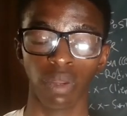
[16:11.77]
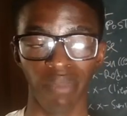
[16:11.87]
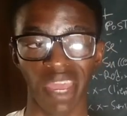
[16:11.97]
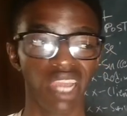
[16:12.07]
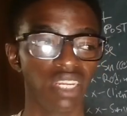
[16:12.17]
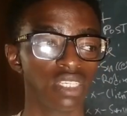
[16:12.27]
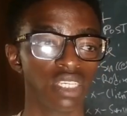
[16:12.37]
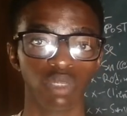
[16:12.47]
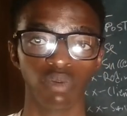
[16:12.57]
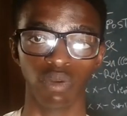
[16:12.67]
behind the
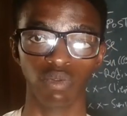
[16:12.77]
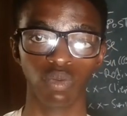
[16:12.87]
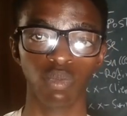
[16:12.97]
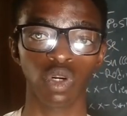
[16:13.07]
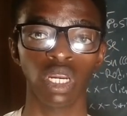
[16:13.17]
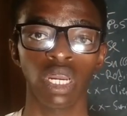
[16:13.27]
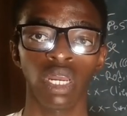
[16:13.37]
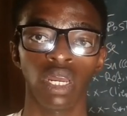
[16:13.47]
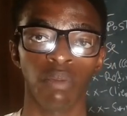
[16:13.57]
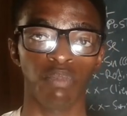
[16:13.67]
scenes
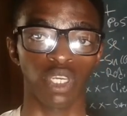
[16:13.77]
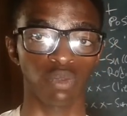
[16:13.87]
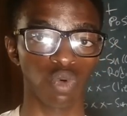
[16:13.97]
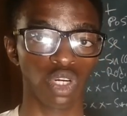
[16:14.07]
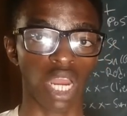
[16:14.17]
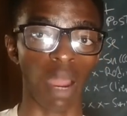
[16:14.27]
Facebook